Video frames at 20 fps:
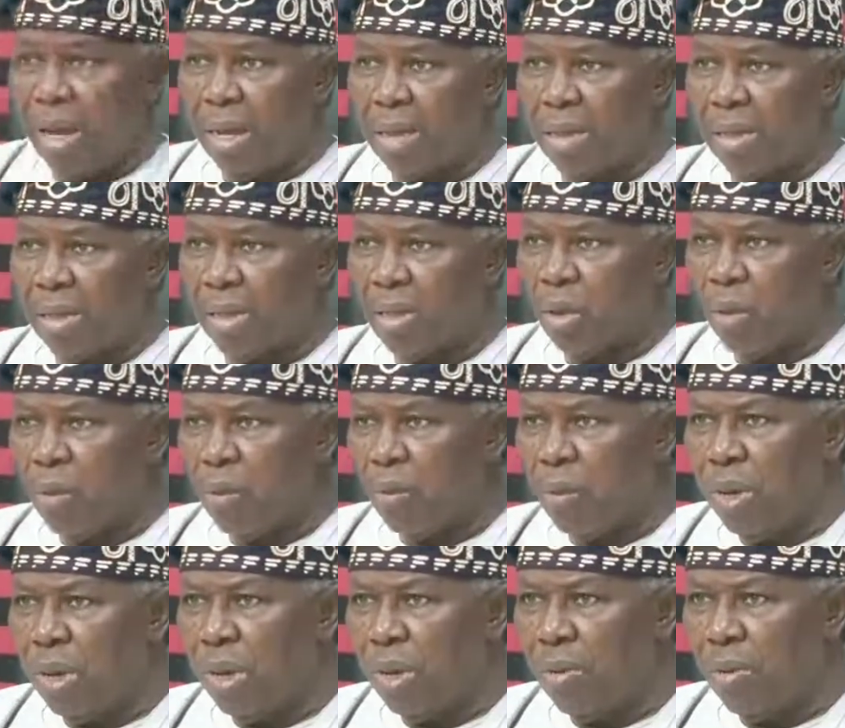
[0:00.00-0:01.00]
So we
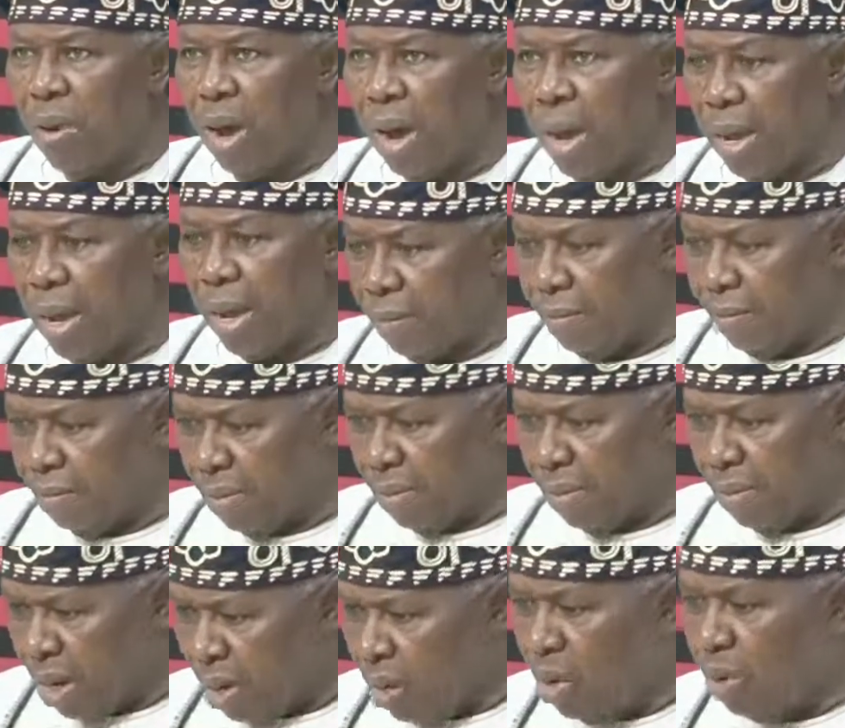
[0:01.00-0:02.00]
were
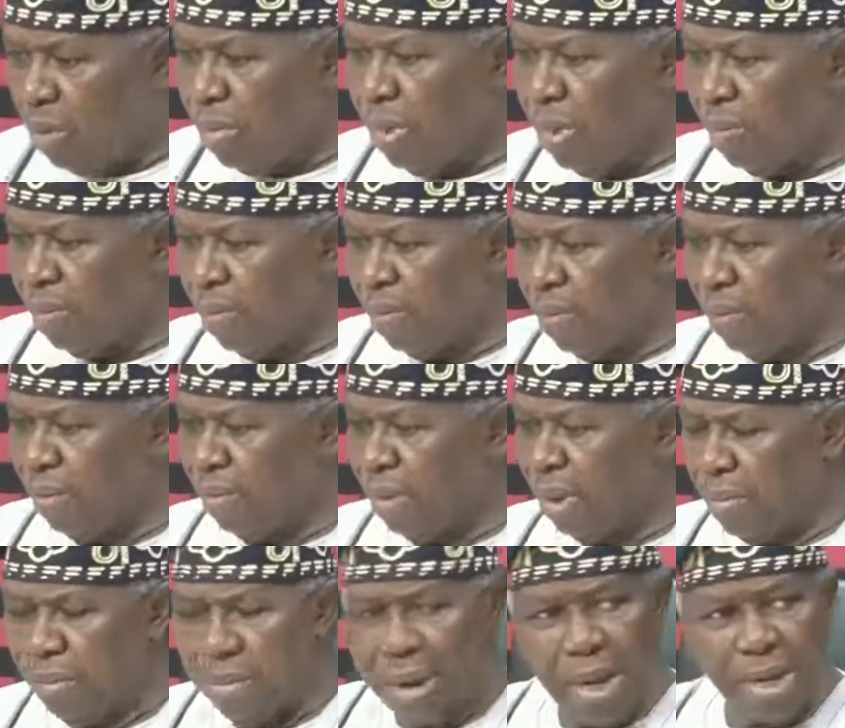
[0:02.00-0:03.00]
coming from
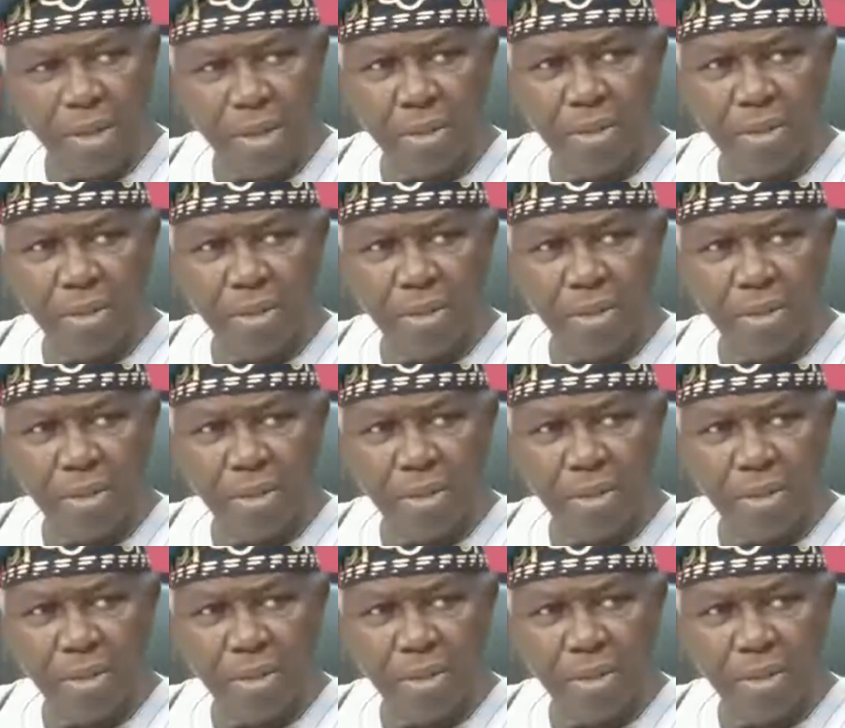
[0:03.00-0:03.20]
Ibadan.